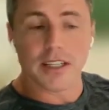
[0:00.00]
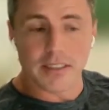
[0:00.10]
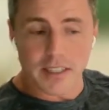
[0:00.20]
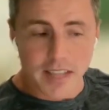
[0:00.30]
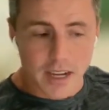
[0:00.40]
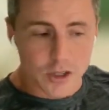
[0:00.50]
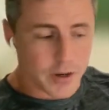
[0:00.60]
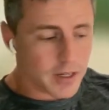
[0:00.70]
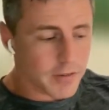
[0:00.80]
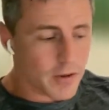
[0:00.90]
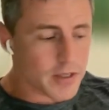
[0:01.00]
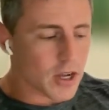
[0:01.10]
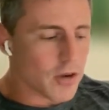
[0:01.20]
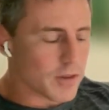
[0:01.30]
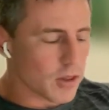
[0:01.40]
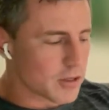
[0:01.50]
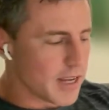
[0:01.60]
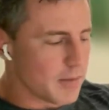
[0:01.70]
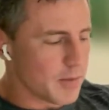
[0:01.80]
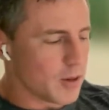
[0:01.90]
And I only did that during the first
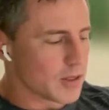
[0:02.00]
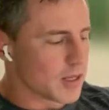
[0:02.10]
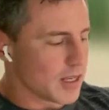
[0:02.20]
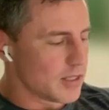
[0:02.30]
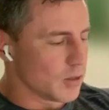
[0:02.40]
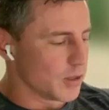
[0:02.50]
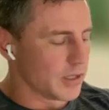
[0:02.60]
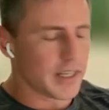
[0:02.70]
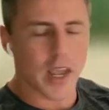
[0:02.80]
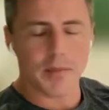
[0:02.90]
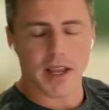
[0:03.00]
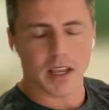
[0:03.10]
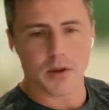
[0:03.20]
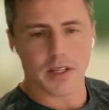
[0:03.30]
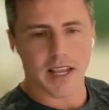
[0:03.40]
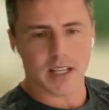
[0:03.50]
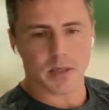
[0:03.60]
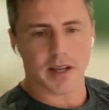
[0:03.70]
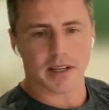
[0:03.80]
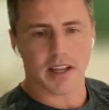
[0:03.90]
COVID lockdown because I still wanted to keep that
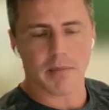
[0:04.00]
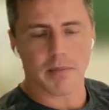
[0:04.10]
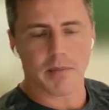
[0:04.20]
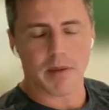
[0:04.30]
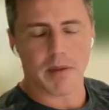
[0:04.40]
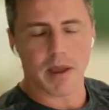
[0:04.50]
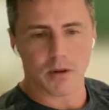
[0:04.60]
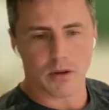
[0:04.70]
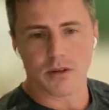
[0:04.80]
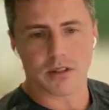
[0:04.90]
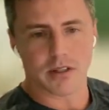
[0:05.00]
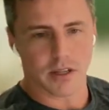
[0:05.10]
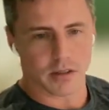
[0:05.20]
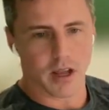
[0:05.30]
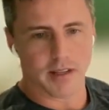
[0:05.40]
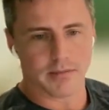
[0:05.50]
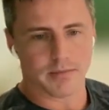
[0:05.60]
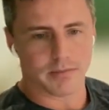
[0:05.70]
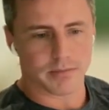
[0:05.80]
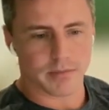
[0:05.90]
community aspect so I can get people used to the
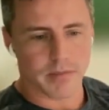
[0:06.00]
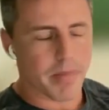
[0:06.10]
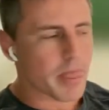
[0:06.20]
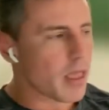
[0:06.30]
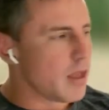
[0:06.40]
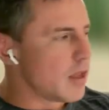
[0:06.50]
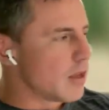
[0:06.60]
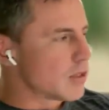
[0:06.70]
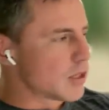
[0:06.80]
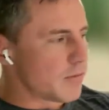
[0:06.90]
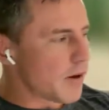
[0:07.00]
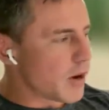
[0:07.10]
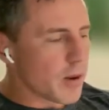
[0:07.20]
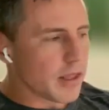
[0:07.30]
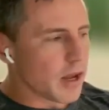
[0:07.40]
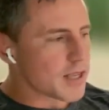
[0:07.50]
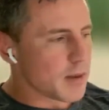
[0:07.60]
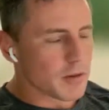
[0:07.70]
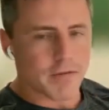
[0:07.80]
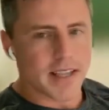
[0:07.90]
online. So very quickly I was
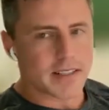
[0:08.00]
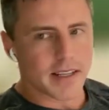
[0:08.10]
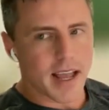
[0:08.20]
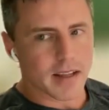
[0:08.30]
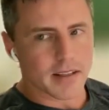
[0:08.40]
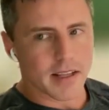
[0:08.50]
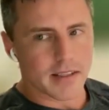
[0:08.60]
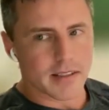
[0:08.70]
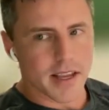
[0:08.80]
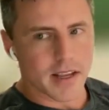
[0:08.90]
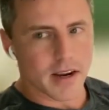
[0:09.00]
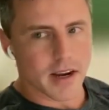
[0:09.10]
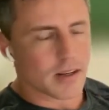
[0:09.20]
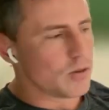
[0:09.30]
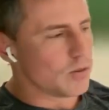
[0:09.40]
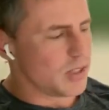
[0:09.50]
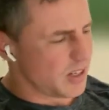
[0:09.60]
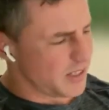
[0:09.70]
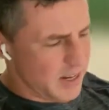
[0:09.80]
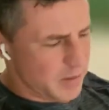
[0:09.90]
able to phase that out and saying, all right,
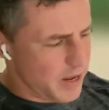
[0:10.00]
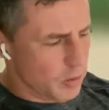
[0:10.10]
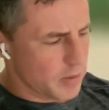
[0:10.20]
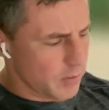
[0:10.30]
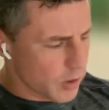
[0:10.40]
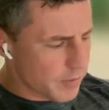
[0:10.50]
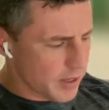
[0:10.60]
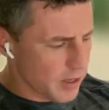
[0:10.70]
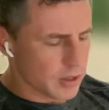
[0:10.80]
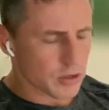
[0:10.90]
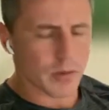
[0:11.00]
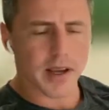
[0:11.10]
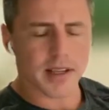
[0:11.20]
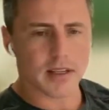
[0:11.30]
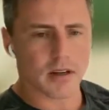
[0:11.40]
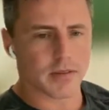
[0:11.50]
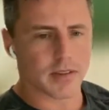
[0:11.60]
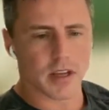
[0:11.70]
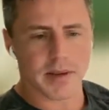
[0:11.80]
cool, you don't need my help anymore. I think you can do it by yourself.